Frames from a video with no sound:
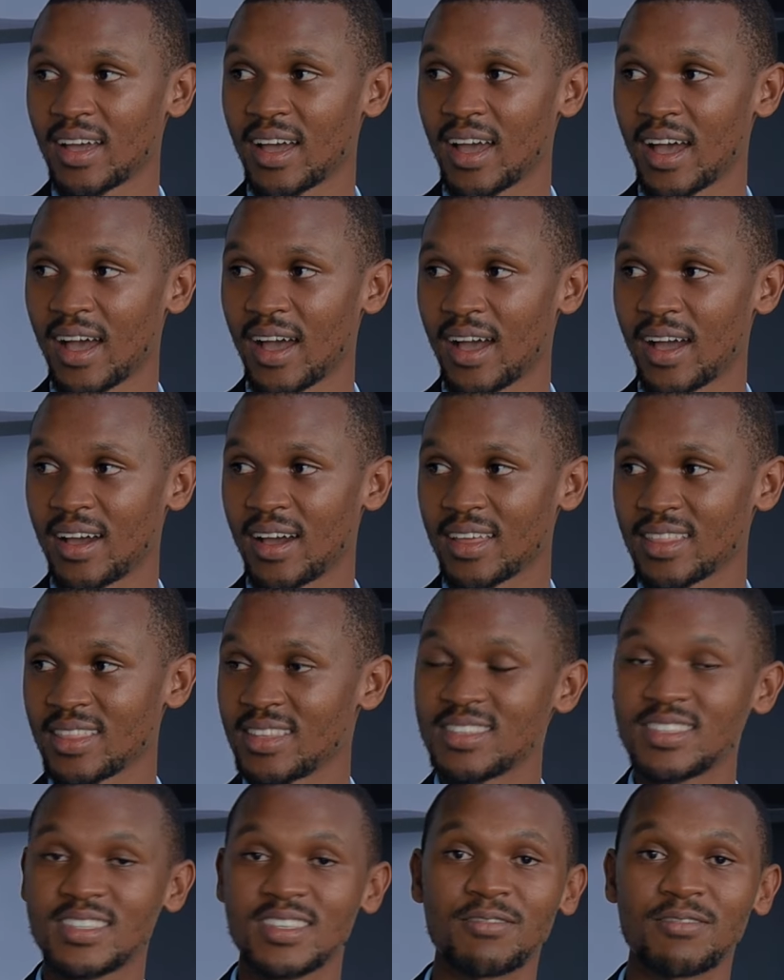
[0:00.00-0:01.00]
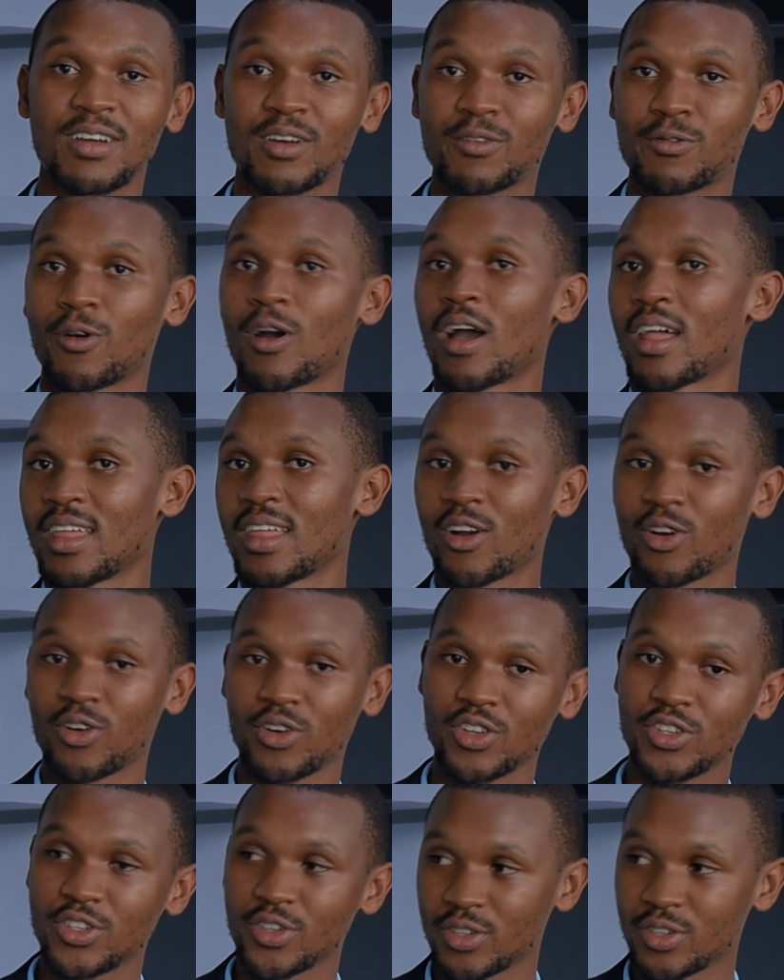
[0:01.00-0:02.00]
uh, this is even for other
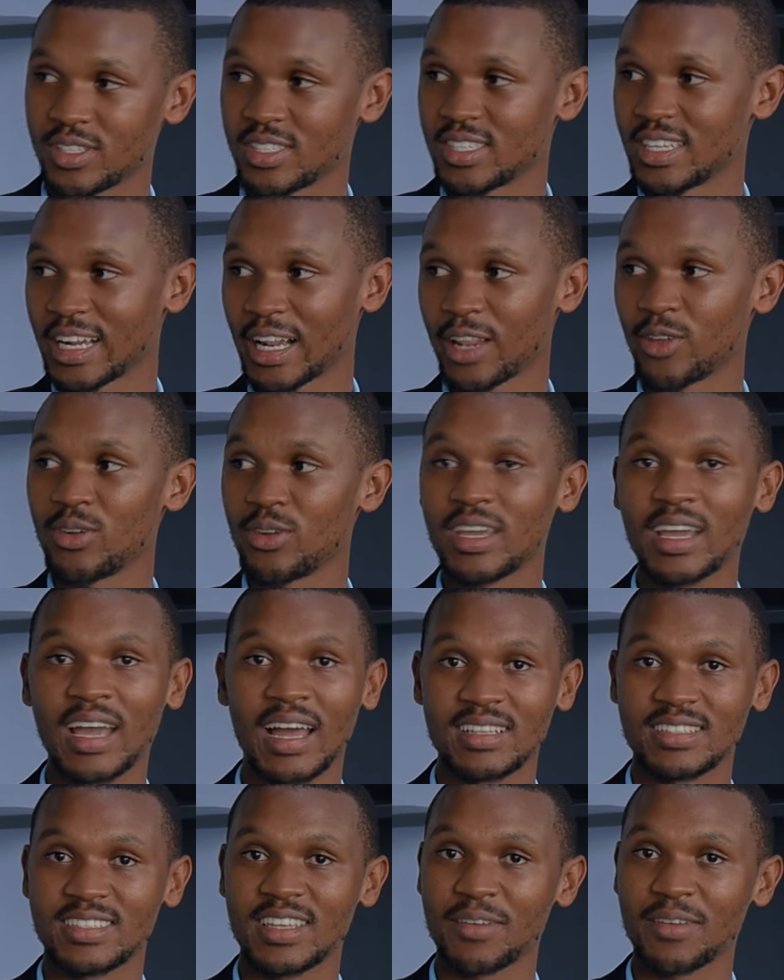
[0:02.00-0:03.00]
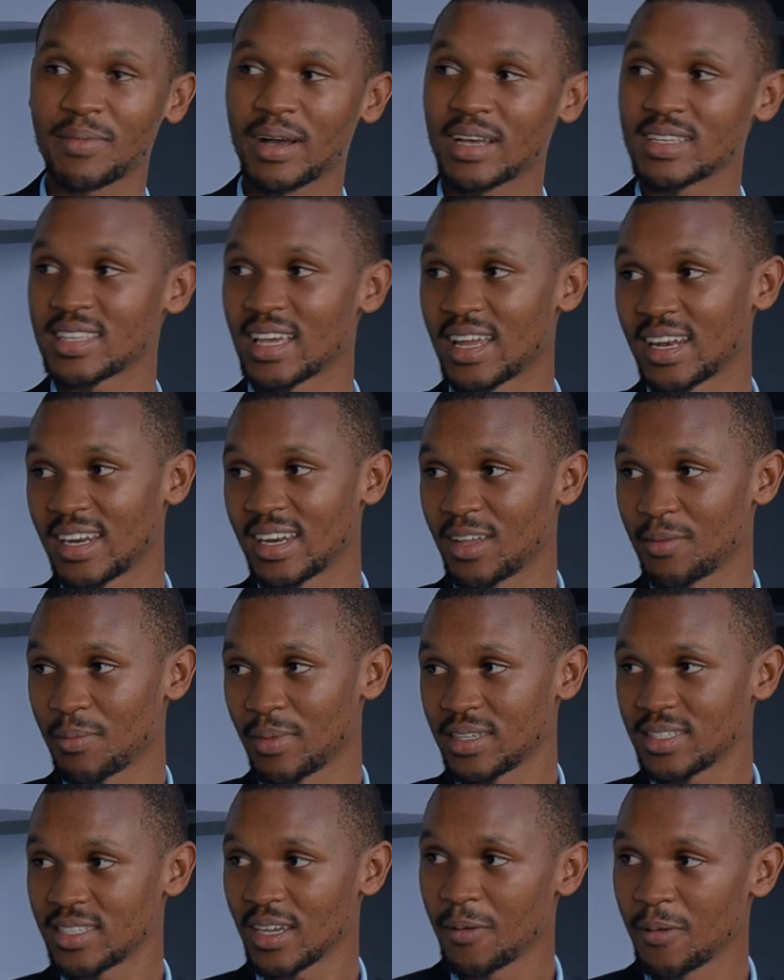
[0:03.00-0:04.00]
conditions, including Alzheimer's and
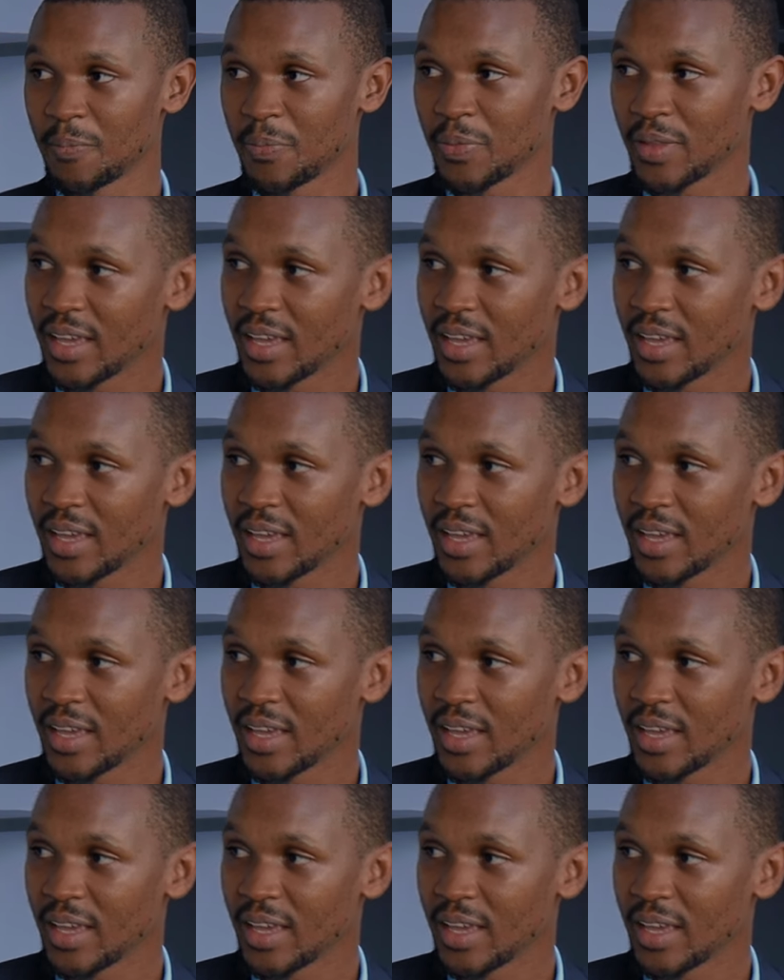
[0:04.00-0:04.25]
dementia.